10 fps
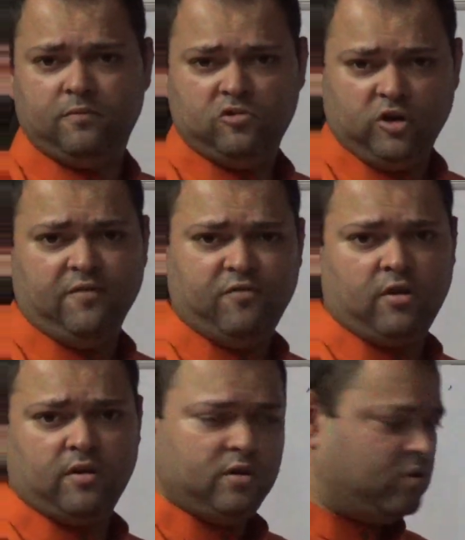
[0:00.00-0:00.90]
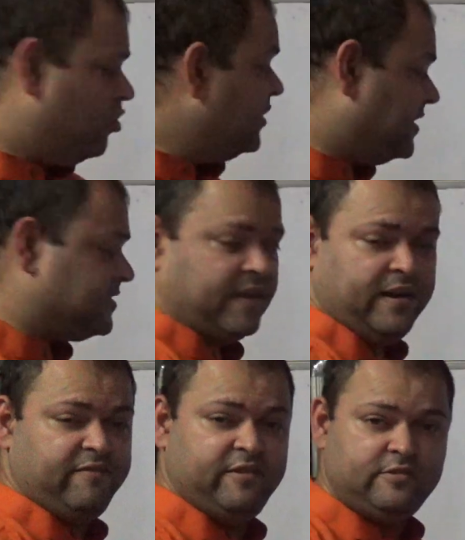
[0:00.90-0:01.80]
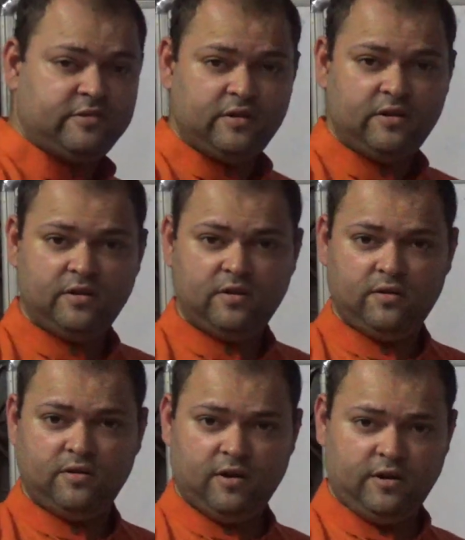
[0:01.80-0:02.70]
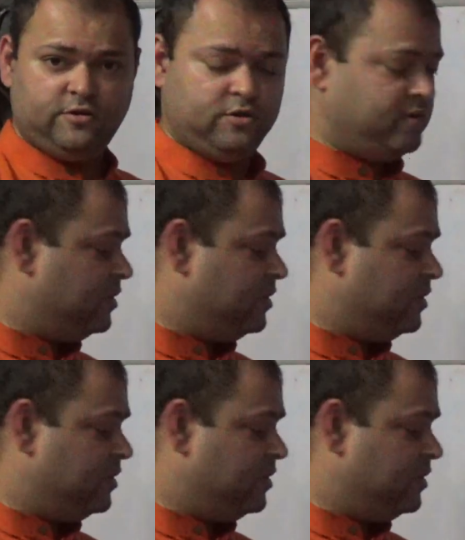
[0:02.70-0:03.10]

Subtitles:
okay, for Odisha's current affairs. Understood?